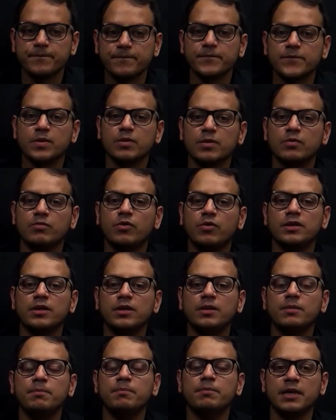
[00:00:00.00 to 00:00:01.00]
For the
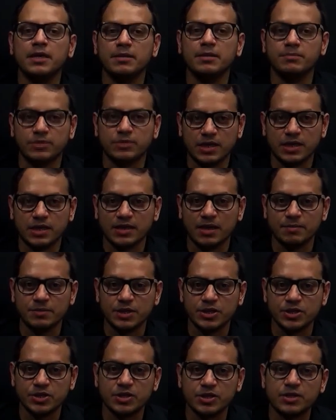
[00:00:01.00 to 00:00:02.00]
prelims
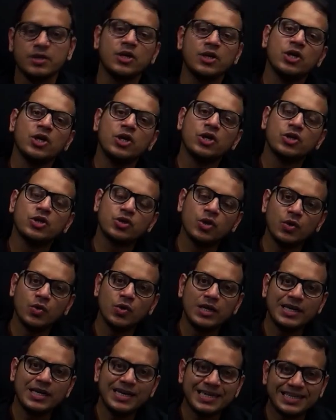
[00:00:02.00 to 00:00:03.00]
examination. So let
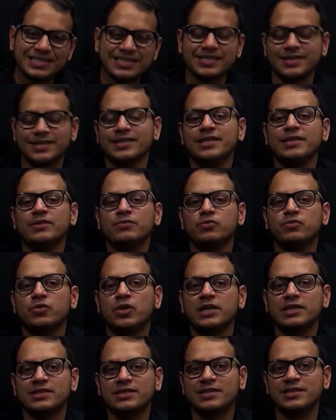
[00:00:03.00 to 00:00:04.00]
us study what is
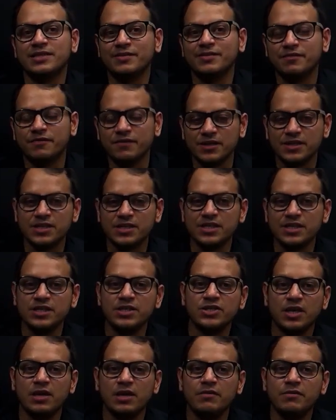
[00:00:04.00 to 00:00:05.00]
the first. Initially we
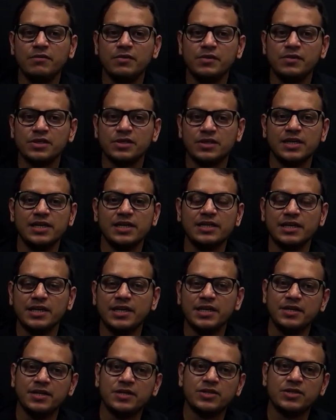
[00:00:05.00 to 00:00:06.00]
will study the
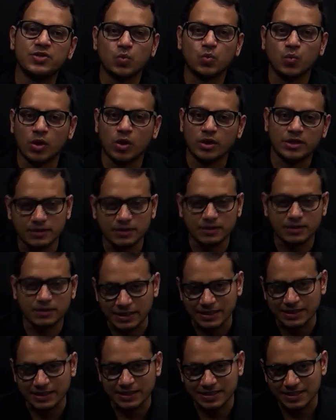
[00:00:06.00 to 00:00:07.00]
Indus water treaty
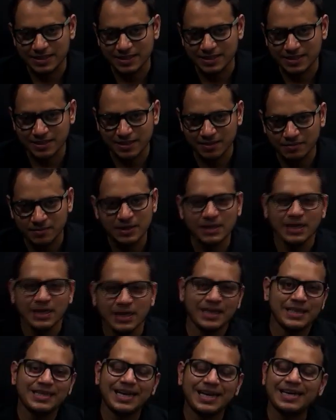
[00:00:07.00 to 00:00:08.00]
system.
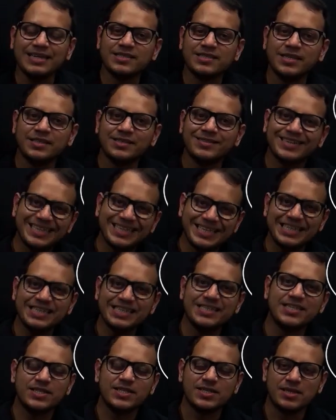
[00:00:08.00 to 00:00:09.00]
That is the treaty
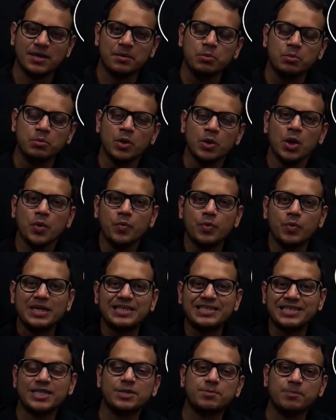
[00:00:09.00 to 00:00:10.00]
system which is
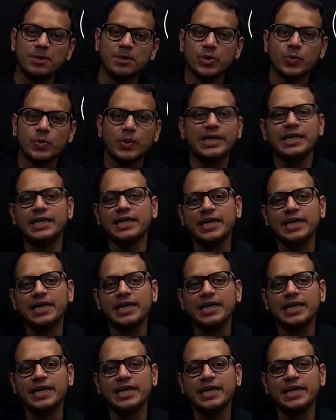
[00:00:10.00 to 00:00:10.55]
between India